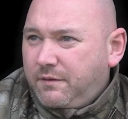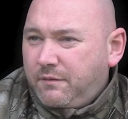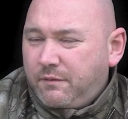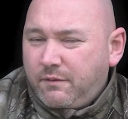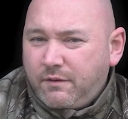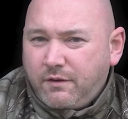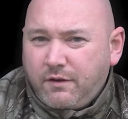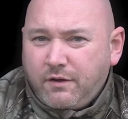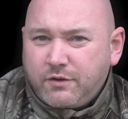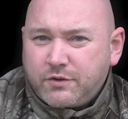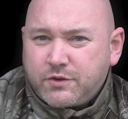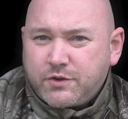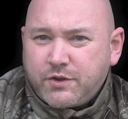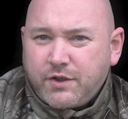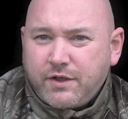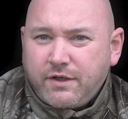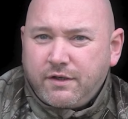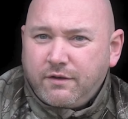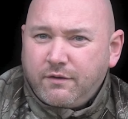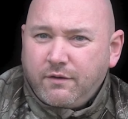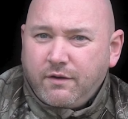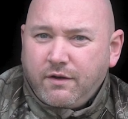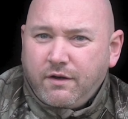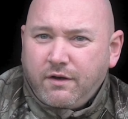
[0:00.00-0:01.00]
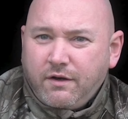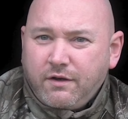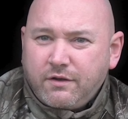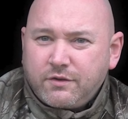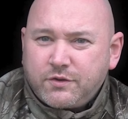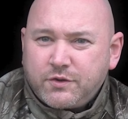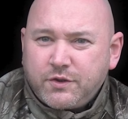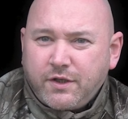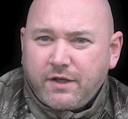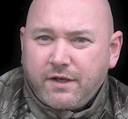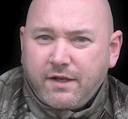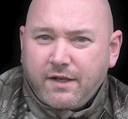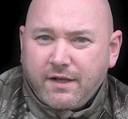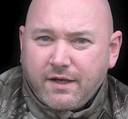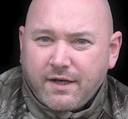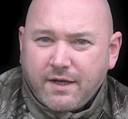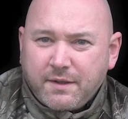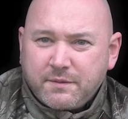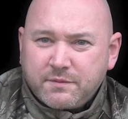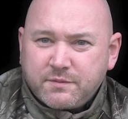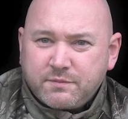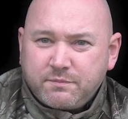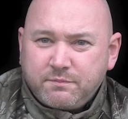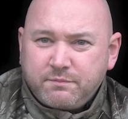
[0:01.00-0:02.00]
Where all three of the
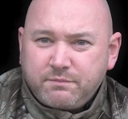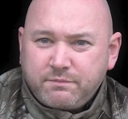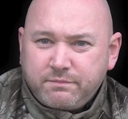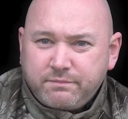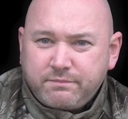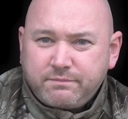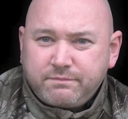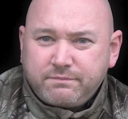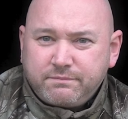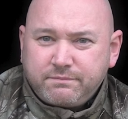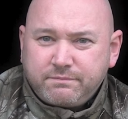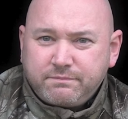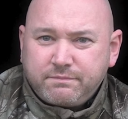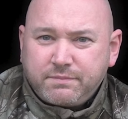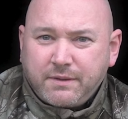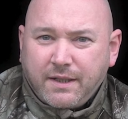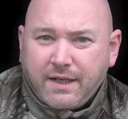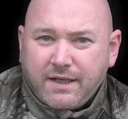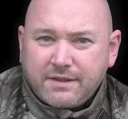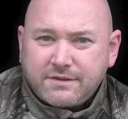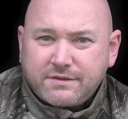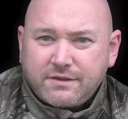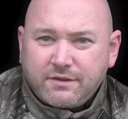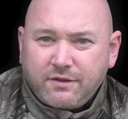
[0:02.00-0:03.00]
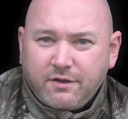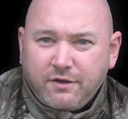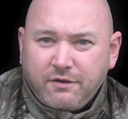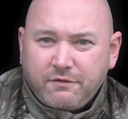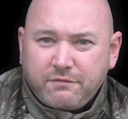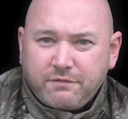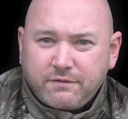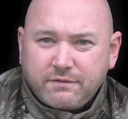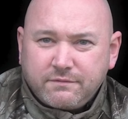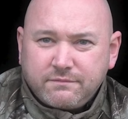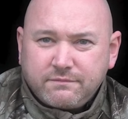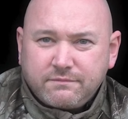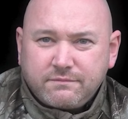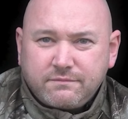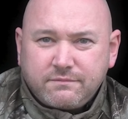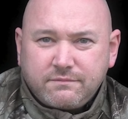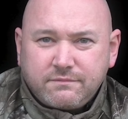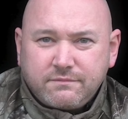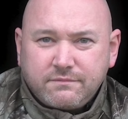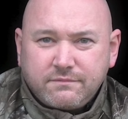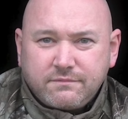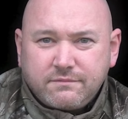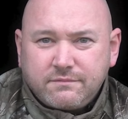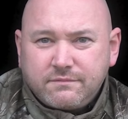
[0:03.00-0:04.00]
alarms blasting off and
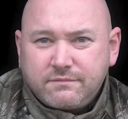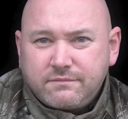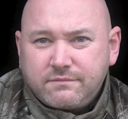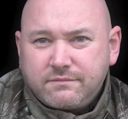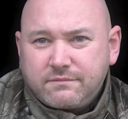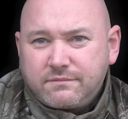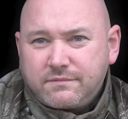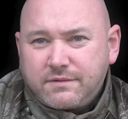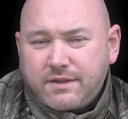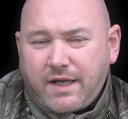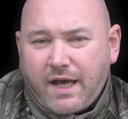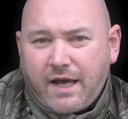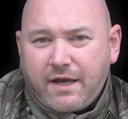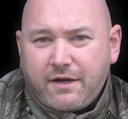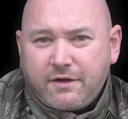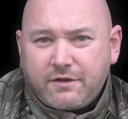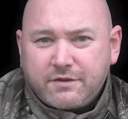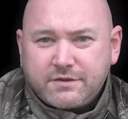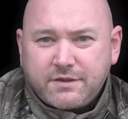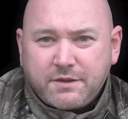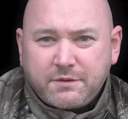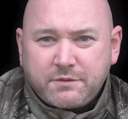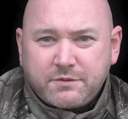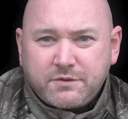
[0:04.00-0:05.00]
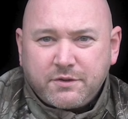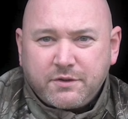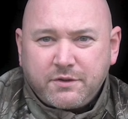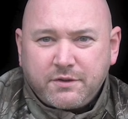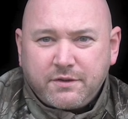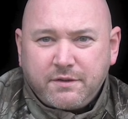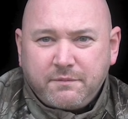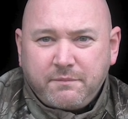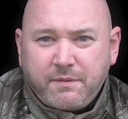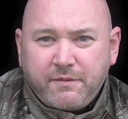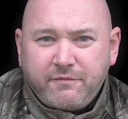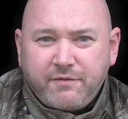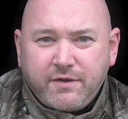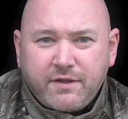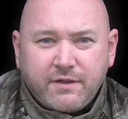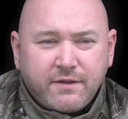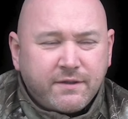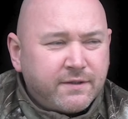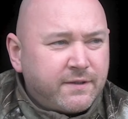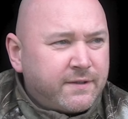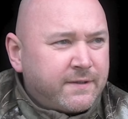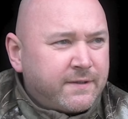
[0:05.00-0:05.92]
chaos outside the bivvy.